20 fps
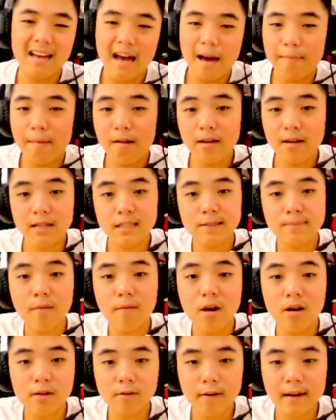About the
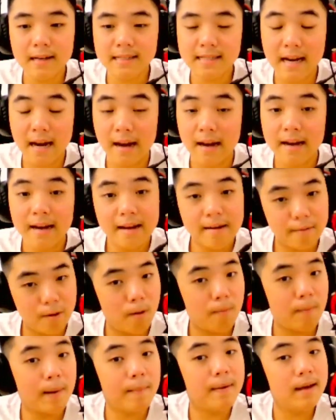sport question,
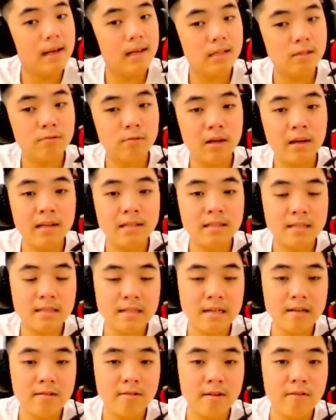or maybe it's
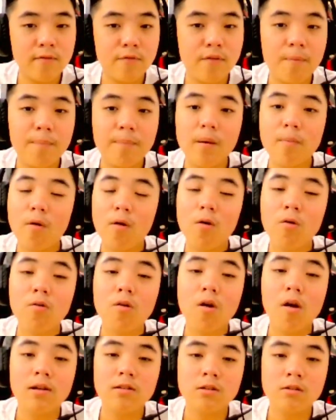interesting for people who
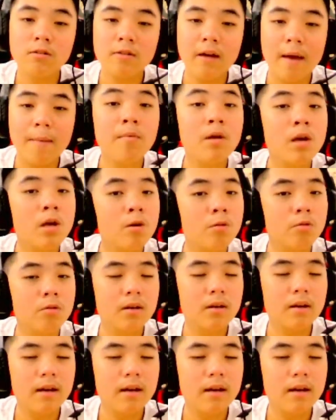go into MU,